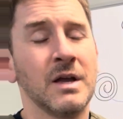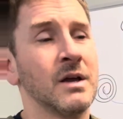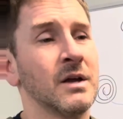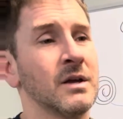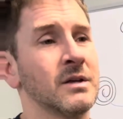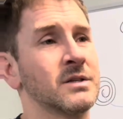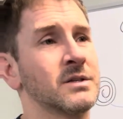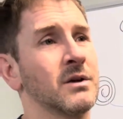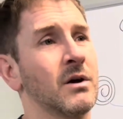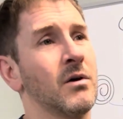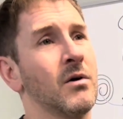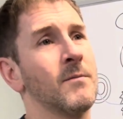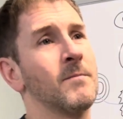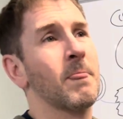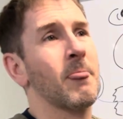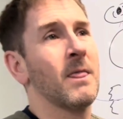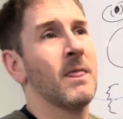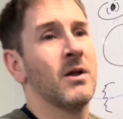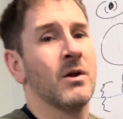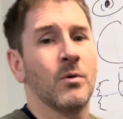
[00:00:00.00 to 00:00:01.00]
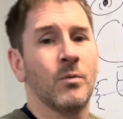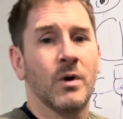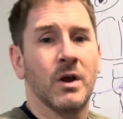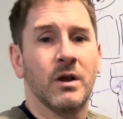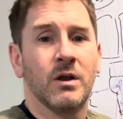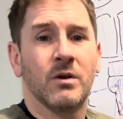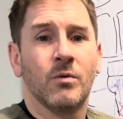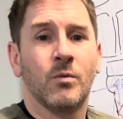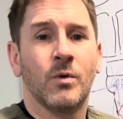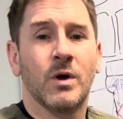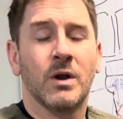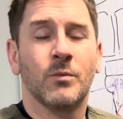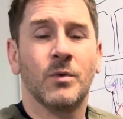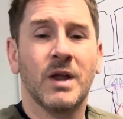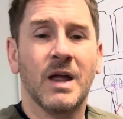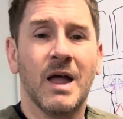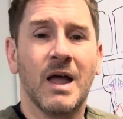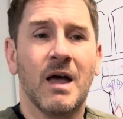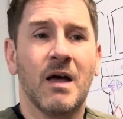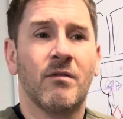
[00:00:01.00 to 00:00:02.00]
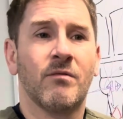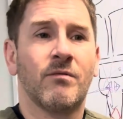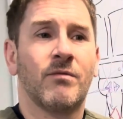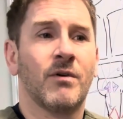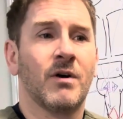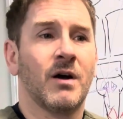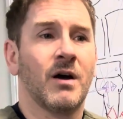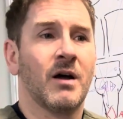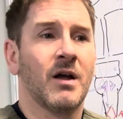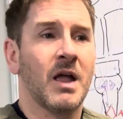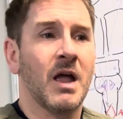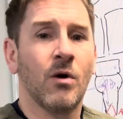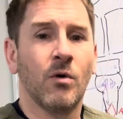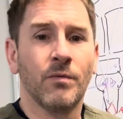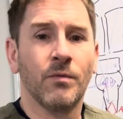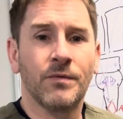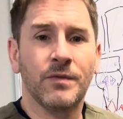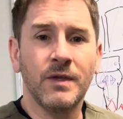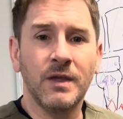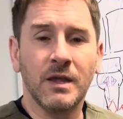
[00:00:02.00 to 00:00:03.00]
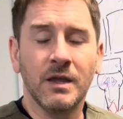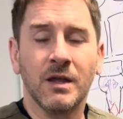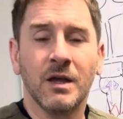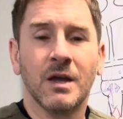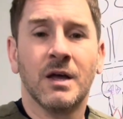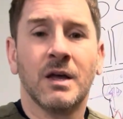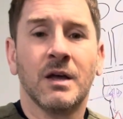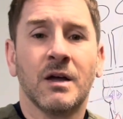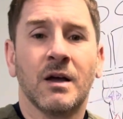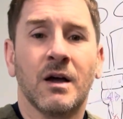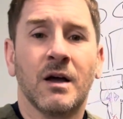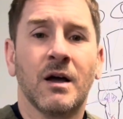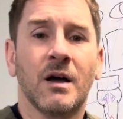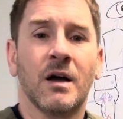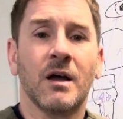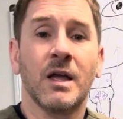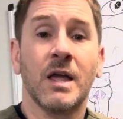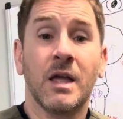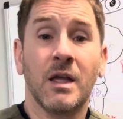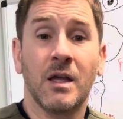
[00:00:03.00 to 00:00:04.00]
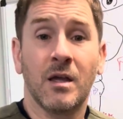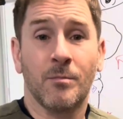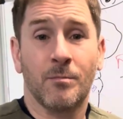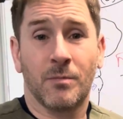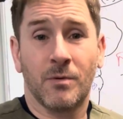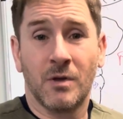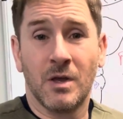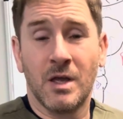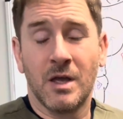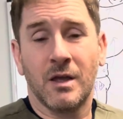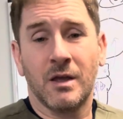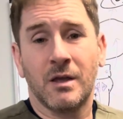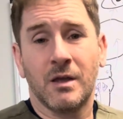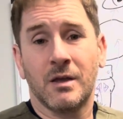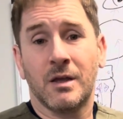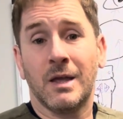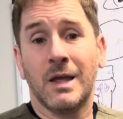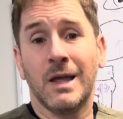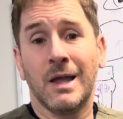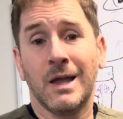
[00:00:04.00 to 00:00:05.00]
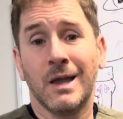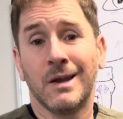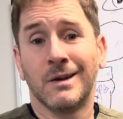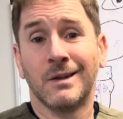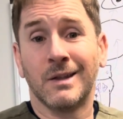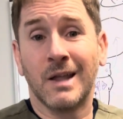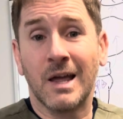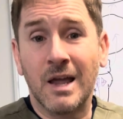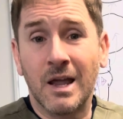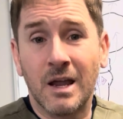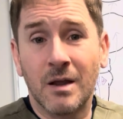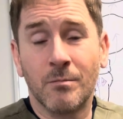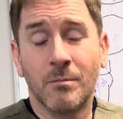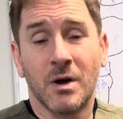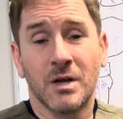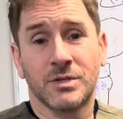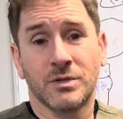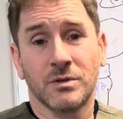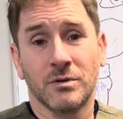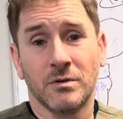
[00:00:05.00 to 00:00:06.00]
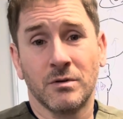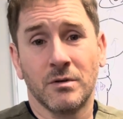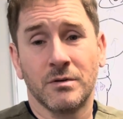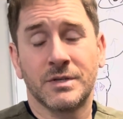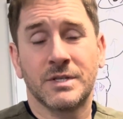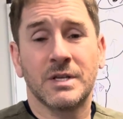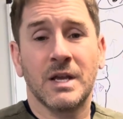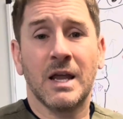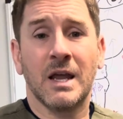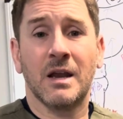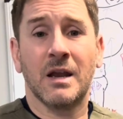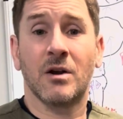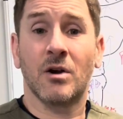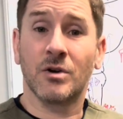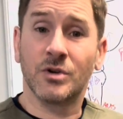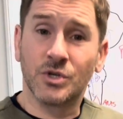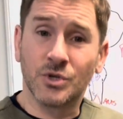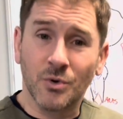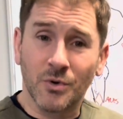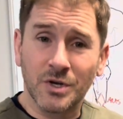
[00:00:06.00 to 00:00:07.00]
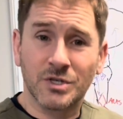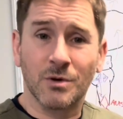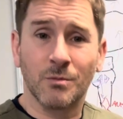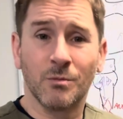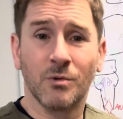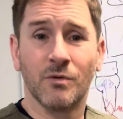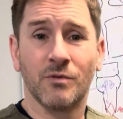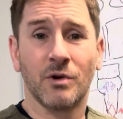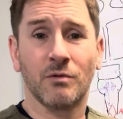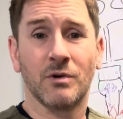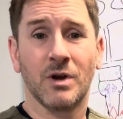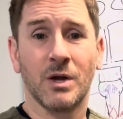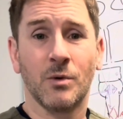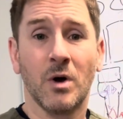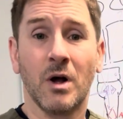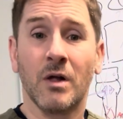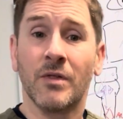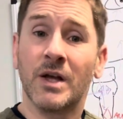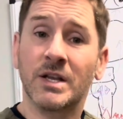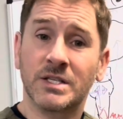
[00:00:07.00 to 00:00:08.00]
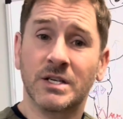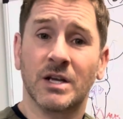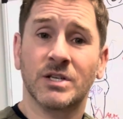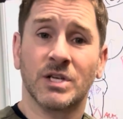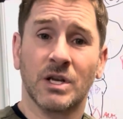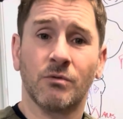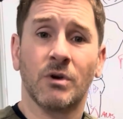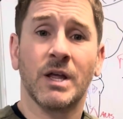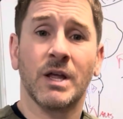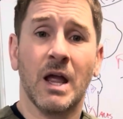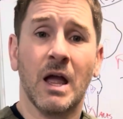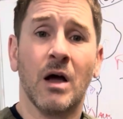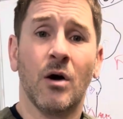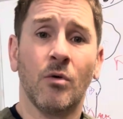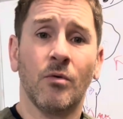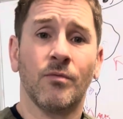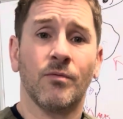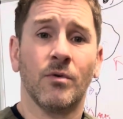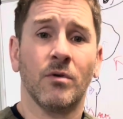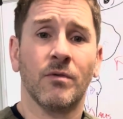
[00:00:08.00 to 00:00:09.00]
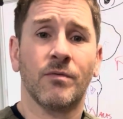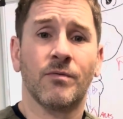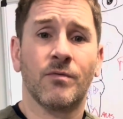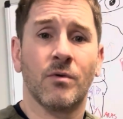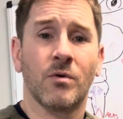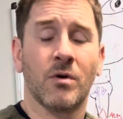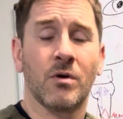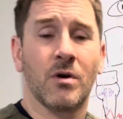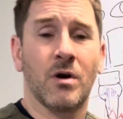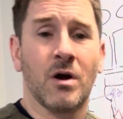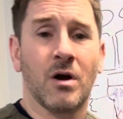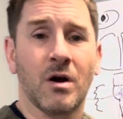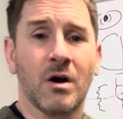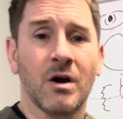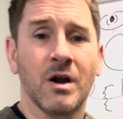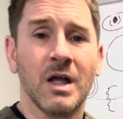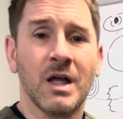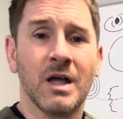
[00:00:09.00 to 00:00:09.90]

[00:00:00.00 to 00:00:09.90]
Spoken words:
So when we have healthy hip and leg muscles and our joints are moving really well, that's actually really helpful for